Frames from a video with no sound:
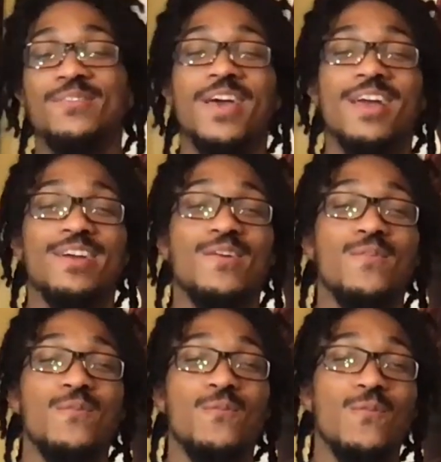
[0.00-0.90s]
We had a
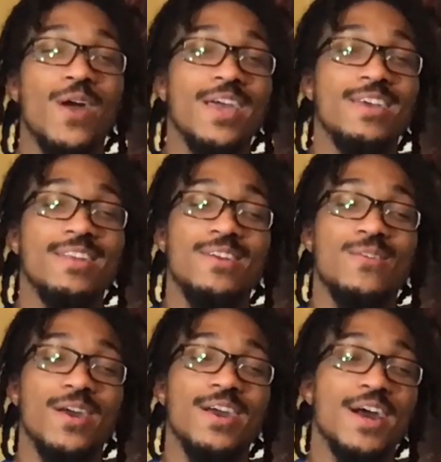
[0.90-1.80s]

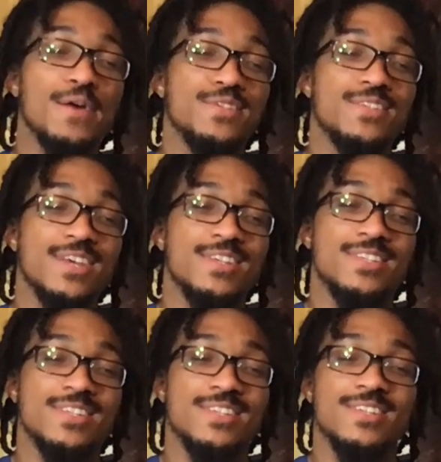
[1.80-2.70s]
great
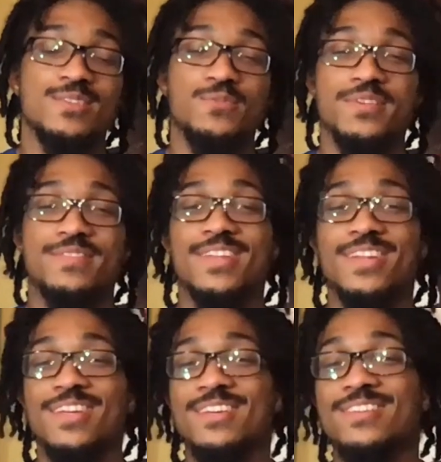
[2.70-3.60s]
conversation with
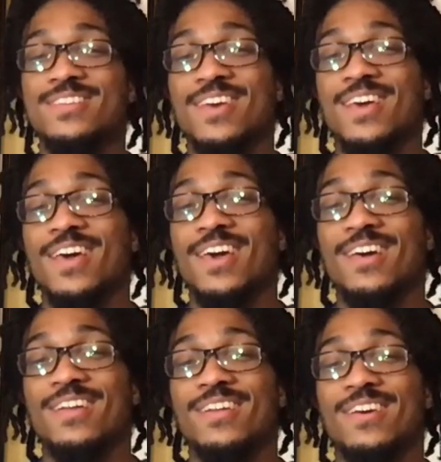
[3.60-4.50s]
these,
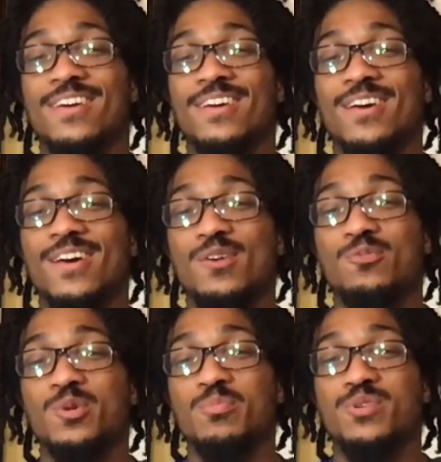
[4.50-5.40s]
and
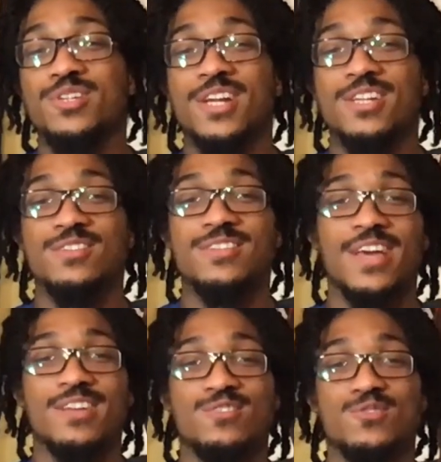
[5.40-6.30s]
we appreciate you
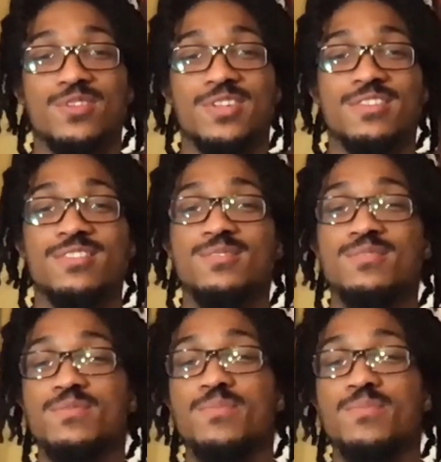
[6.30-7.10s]
staying tuned and listening.